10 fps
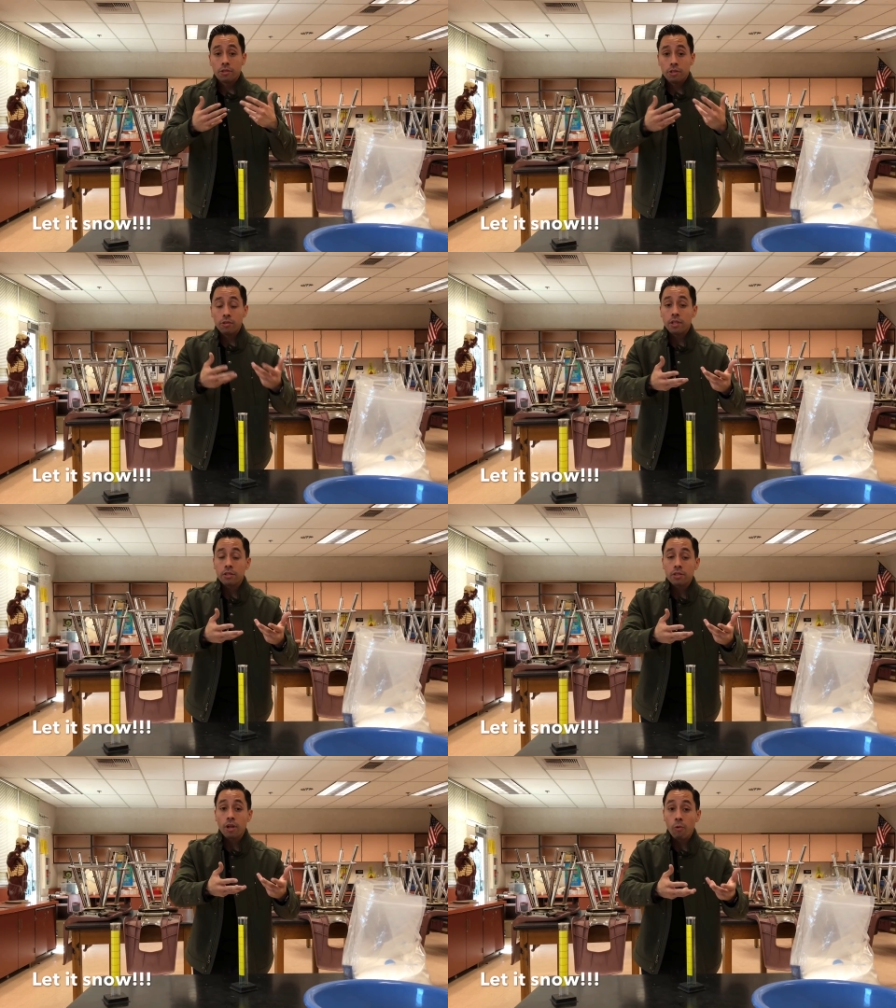to
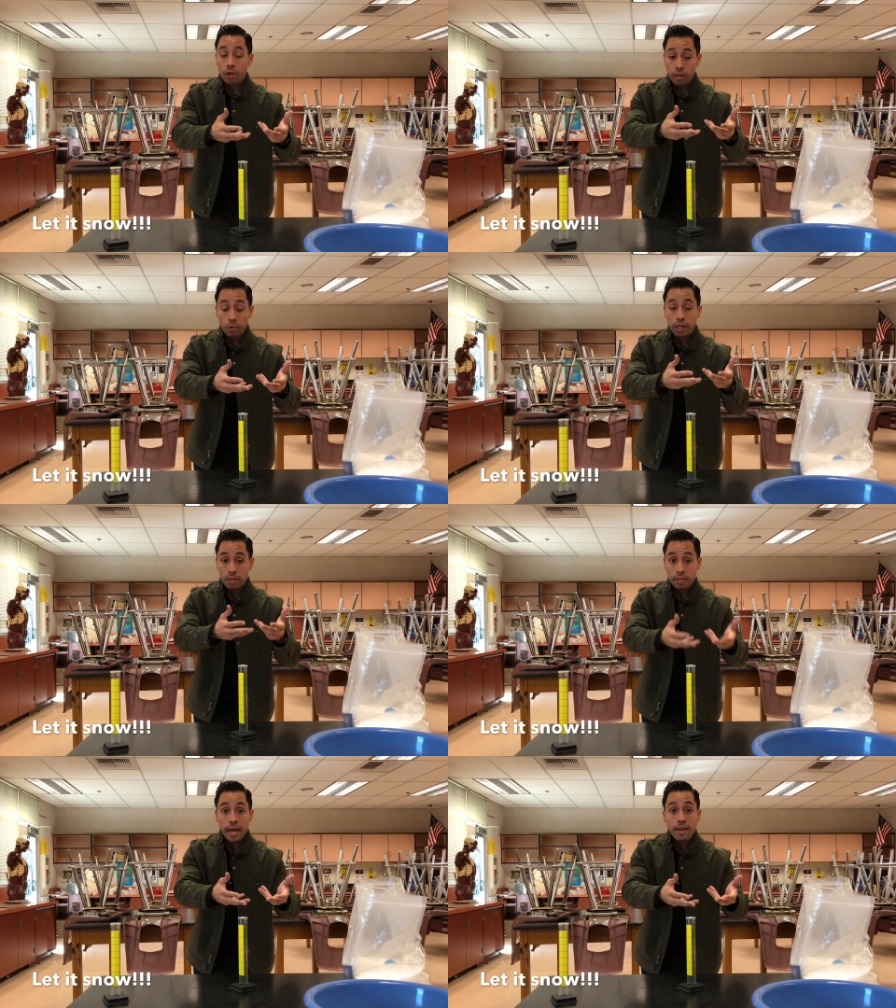this snow? Will it, will
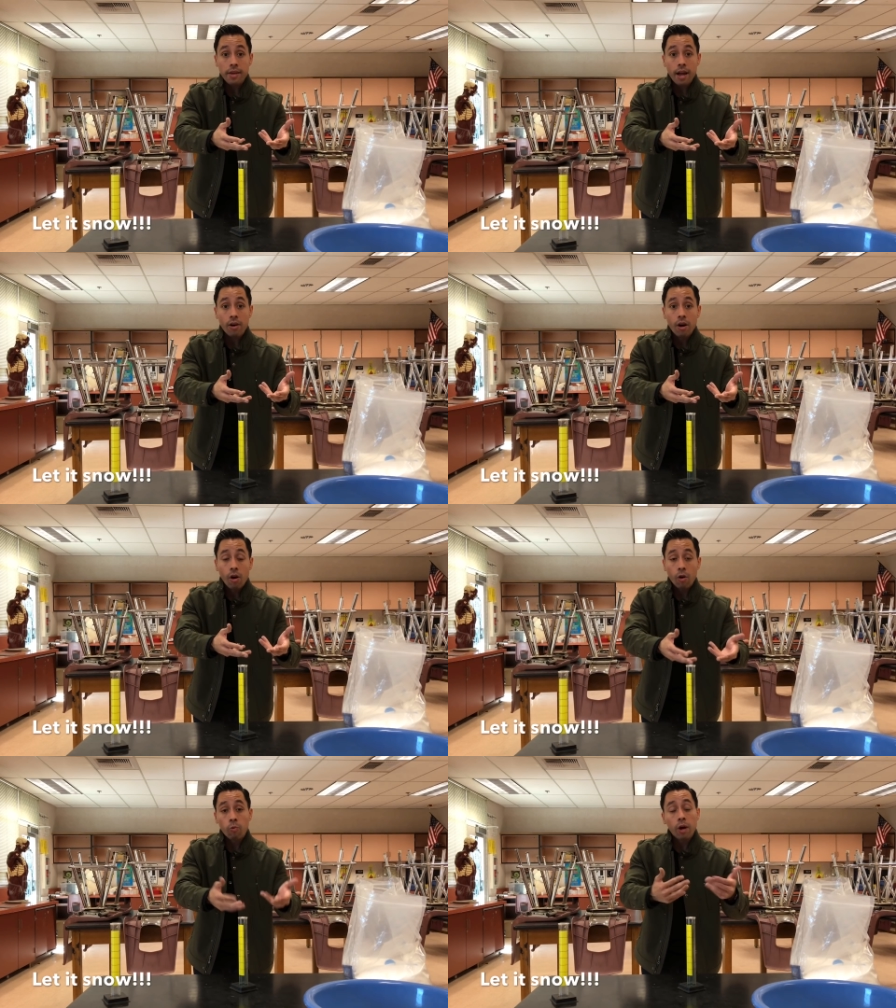it stay there
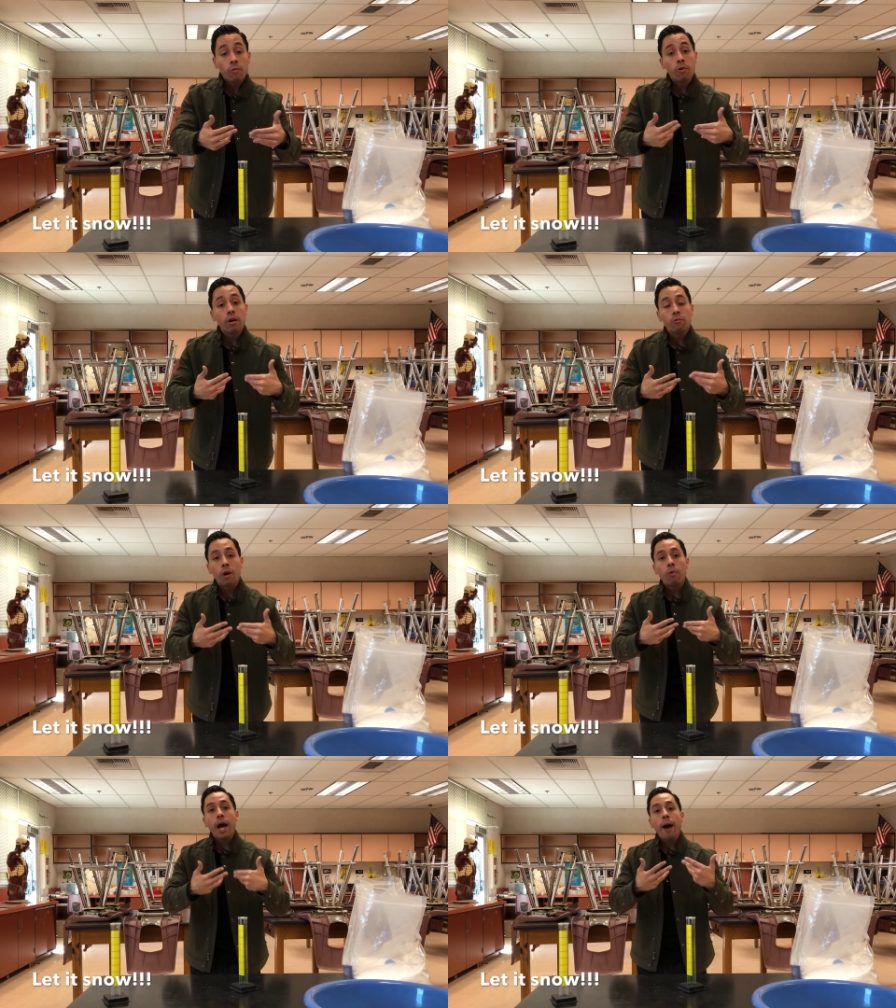or what will,
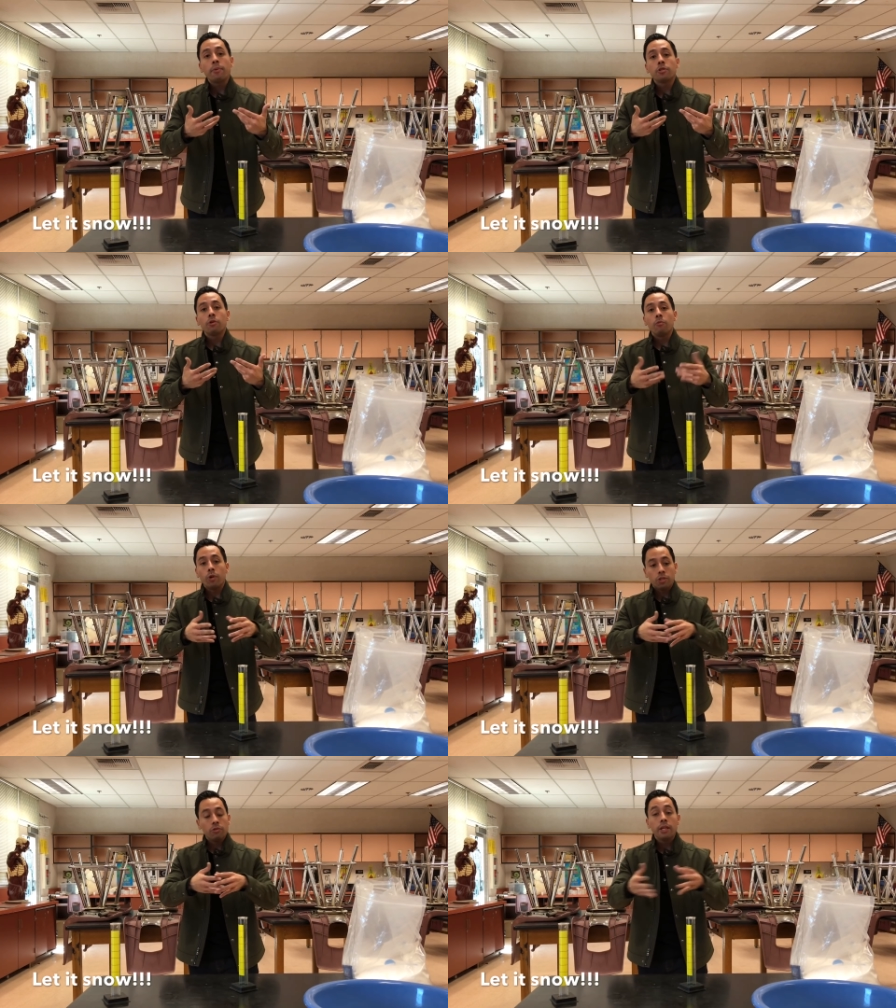what will happen to it
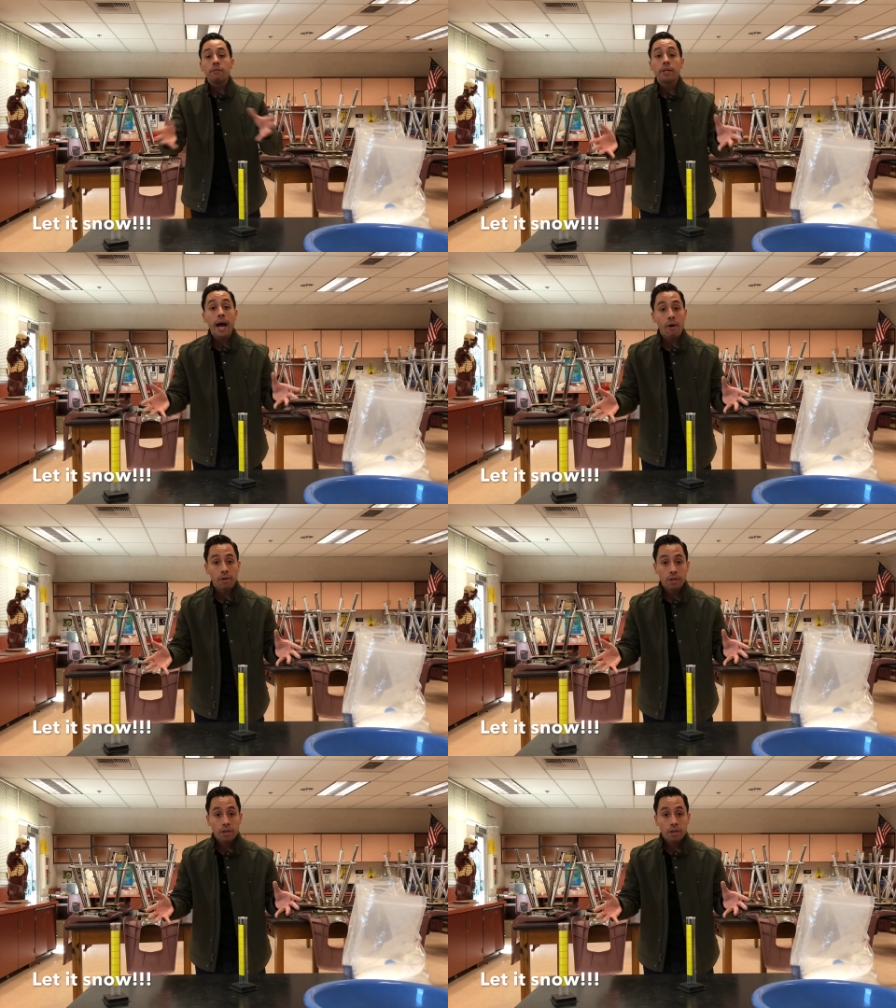once you leave it out?